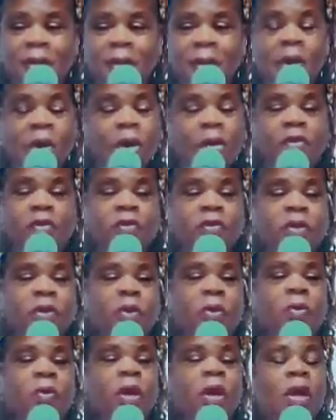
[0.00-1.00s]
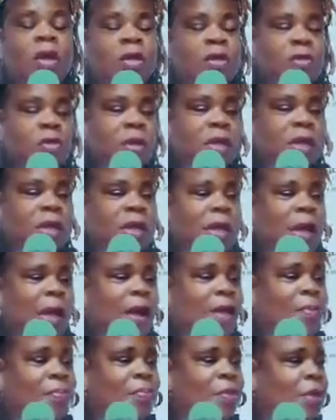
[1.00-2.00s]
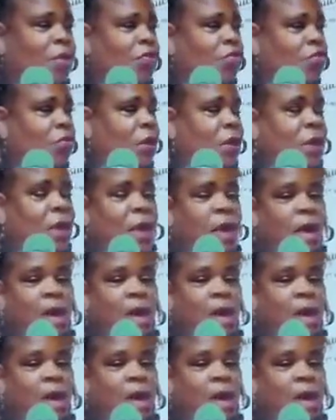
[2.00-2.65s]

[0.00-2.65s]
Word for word: Also, look at the outpicturing